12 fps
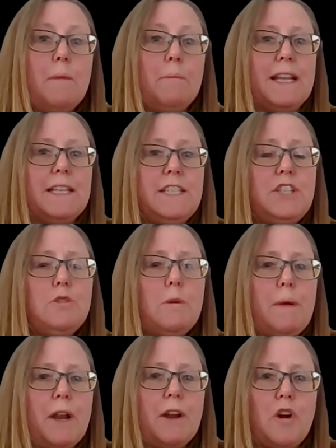But I did do
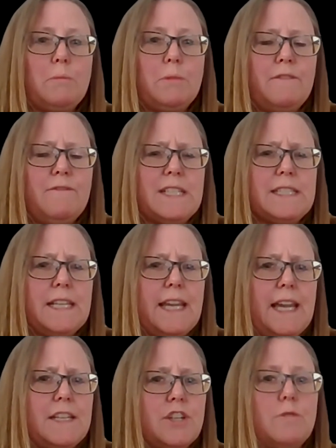a paranormal
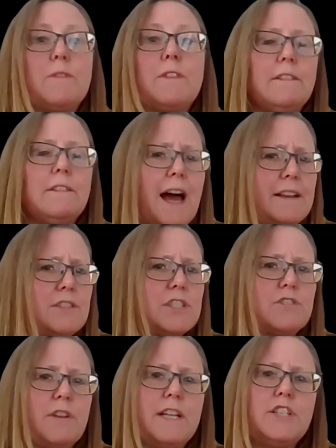investigation with a lot of
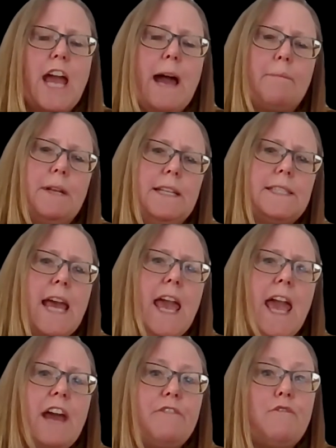strange happenings
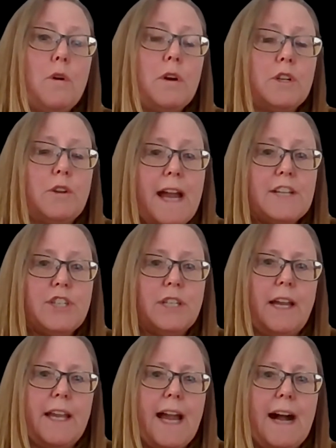at Fort Gratiot
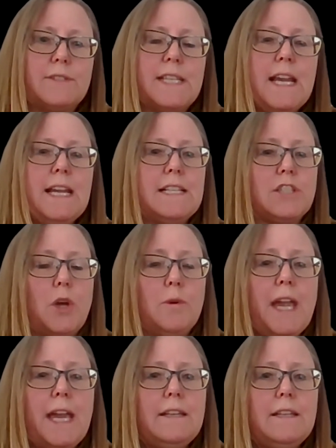Lighthouse.
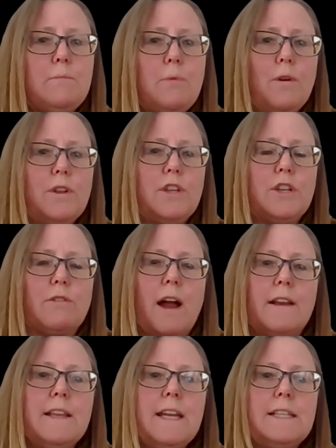Located in Port
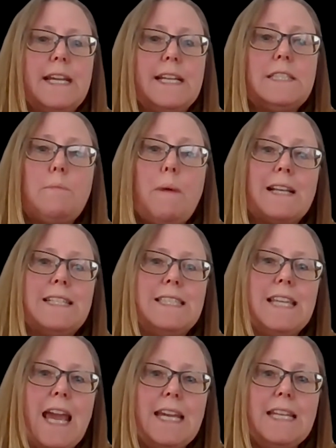Huron, dates back to
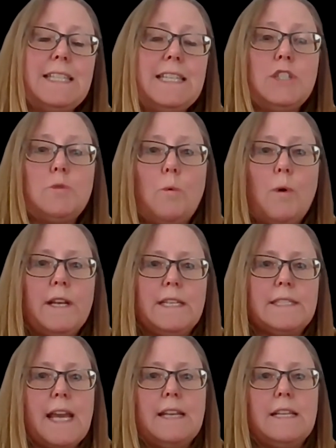the
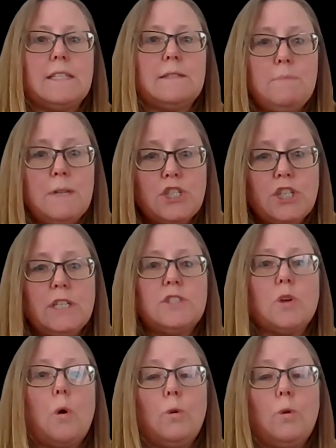1820s and is
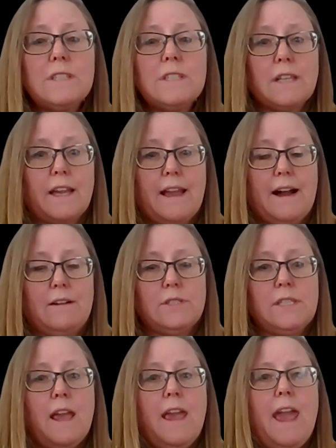Michigan's oldest
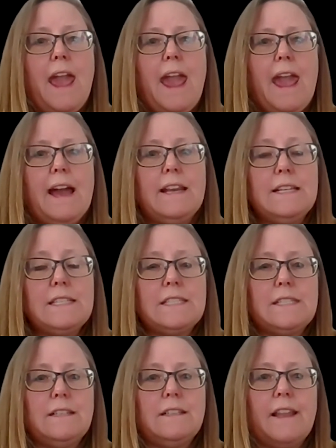lighthouse and is
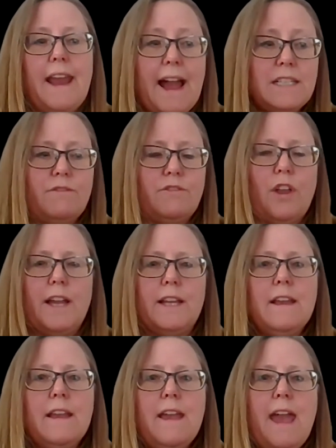still an active
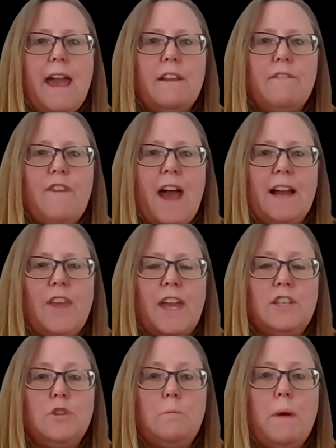light. And in fact,
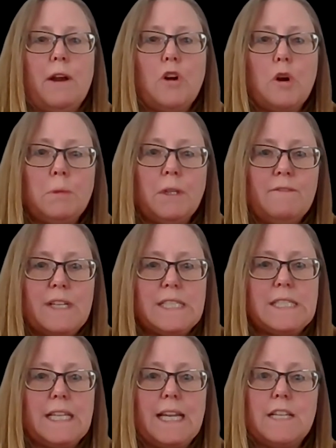they do paranormal
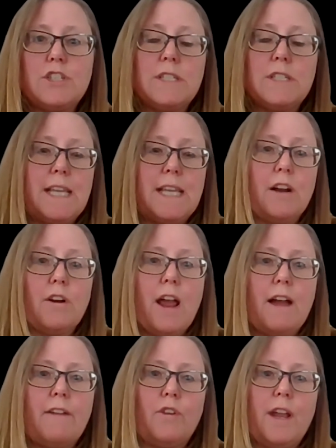investigations there
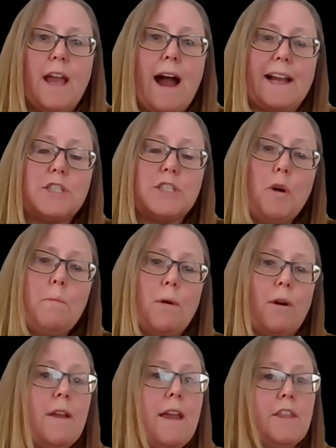every
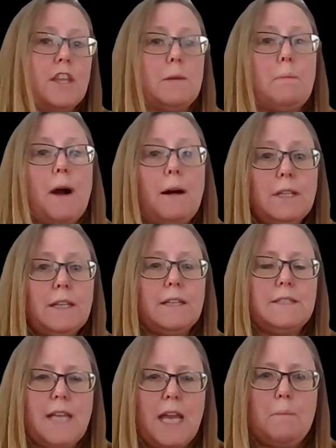October that the public
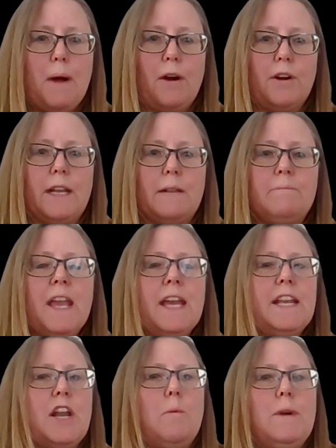can take part in.
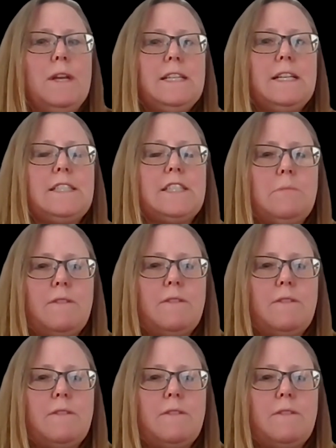And we did some